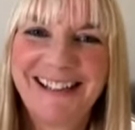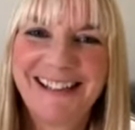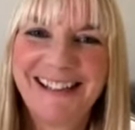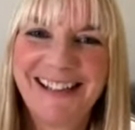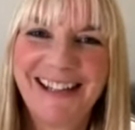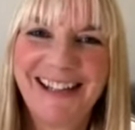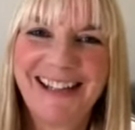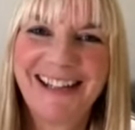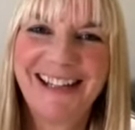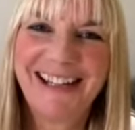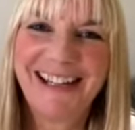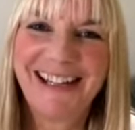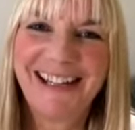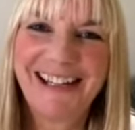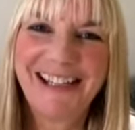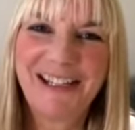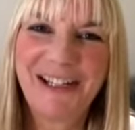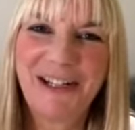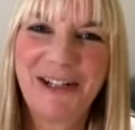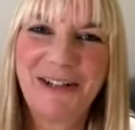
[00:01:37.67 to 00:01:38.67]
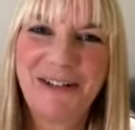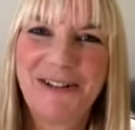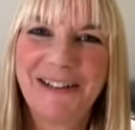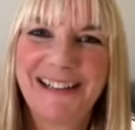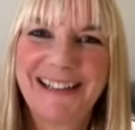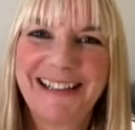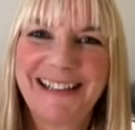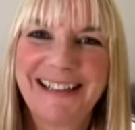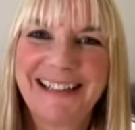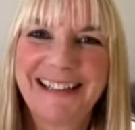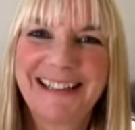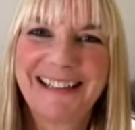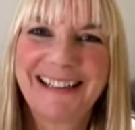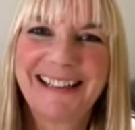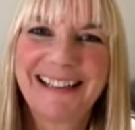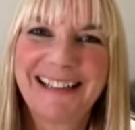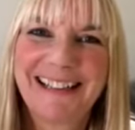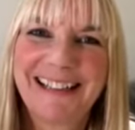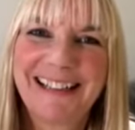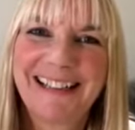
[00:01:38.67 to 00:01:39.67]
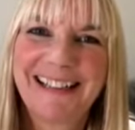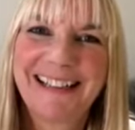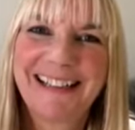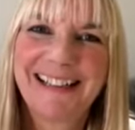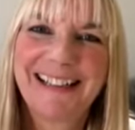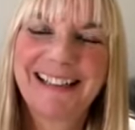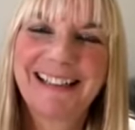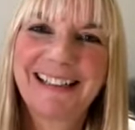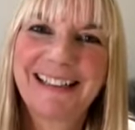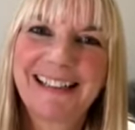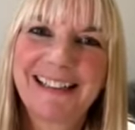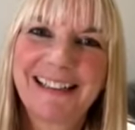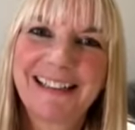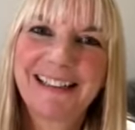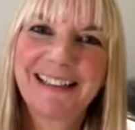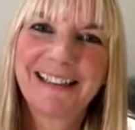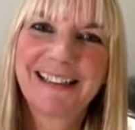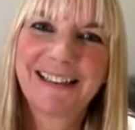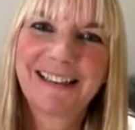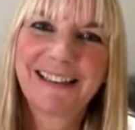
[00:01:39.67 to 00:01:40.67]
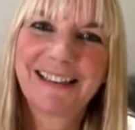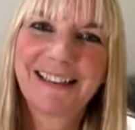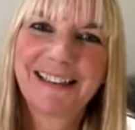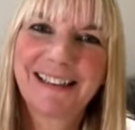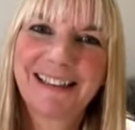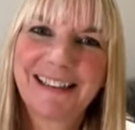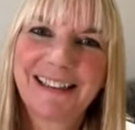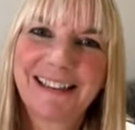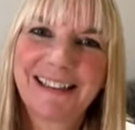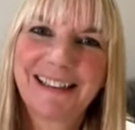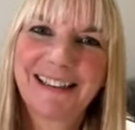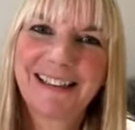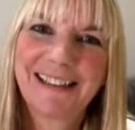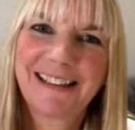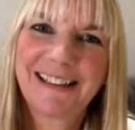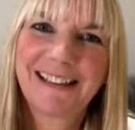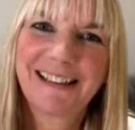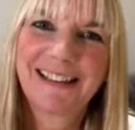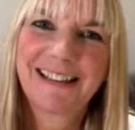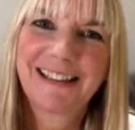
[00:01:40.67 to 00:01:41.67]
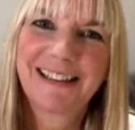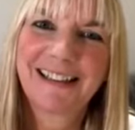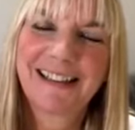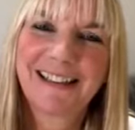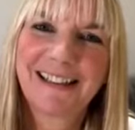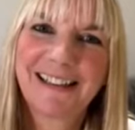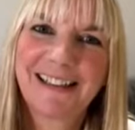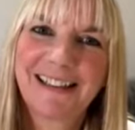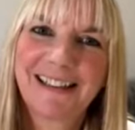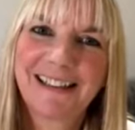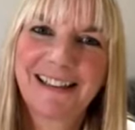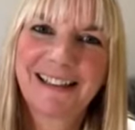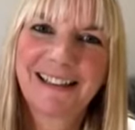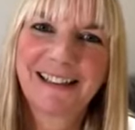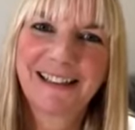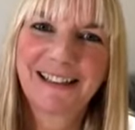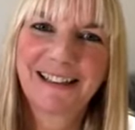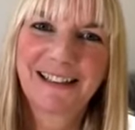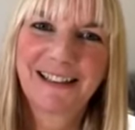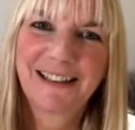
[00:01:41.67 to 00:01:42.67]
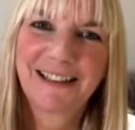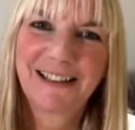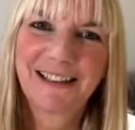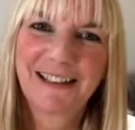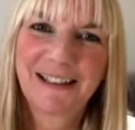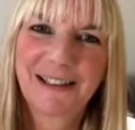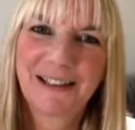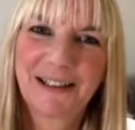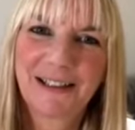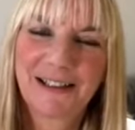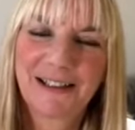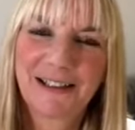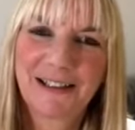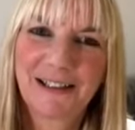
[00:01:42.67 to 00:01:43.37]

(not speaking)